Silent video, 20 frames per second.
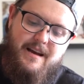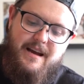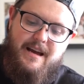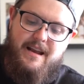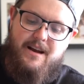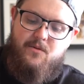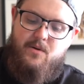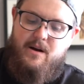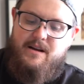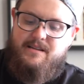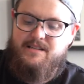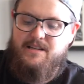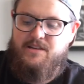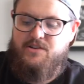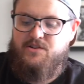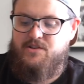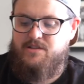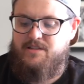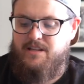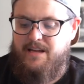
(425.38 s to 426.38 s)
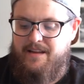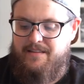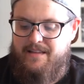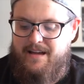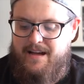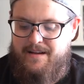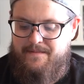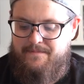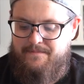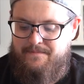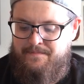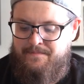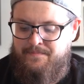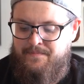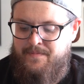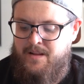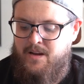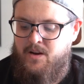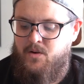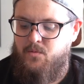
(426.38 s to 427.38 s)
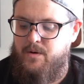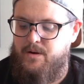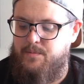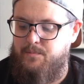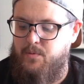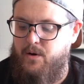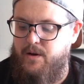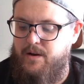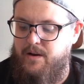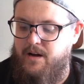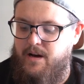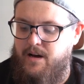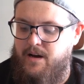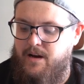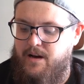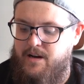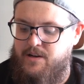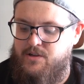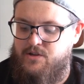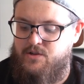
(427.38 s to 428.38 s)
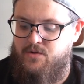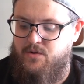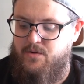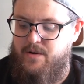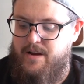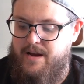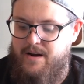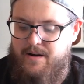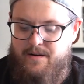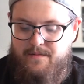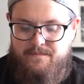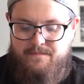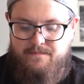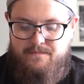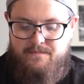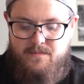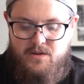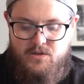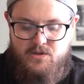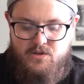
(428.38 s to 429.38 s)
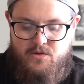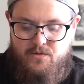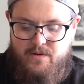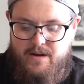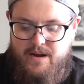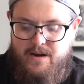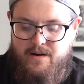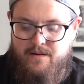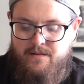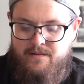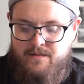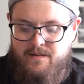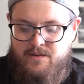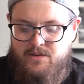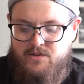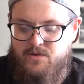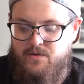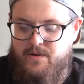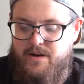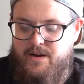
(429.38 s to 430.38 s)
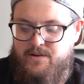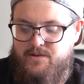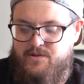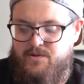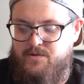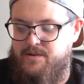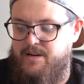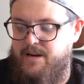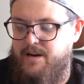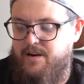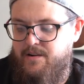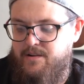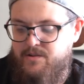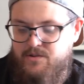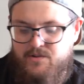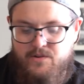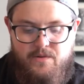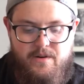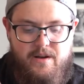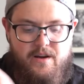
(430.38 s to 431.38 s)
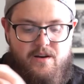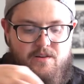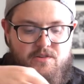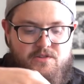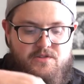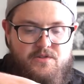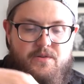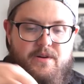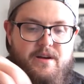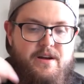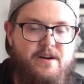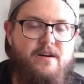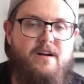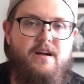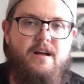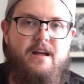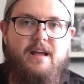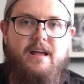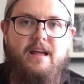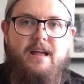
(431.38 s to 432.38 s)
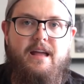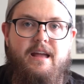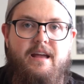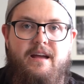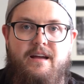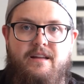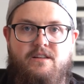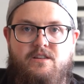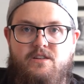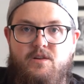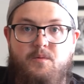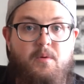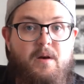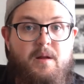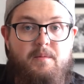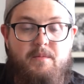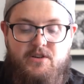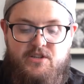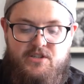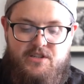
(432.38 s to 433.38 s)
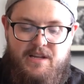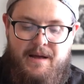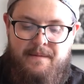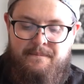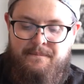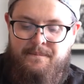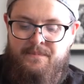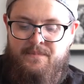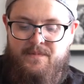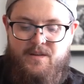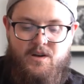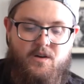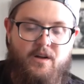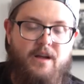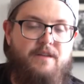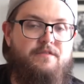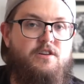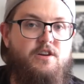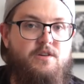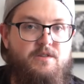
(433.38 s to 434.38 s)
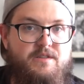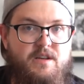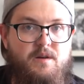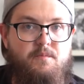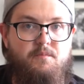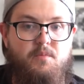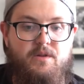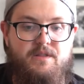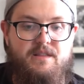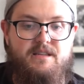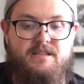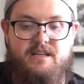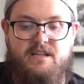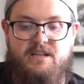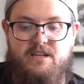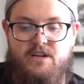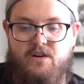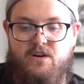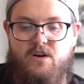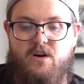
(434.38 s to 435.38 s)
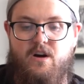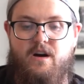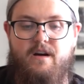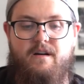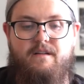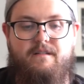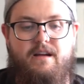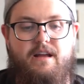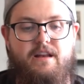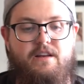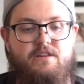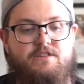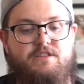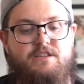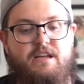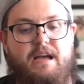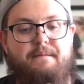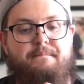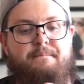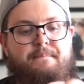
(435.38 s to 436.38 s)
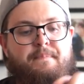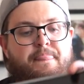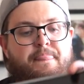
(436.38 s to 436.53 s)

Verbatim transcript: and it rests in just like that. We put a screw here, a screw here, screw here, screw here, screw here, screw here, and you're pretty much set. All you have to do is put this into your car, and you're set.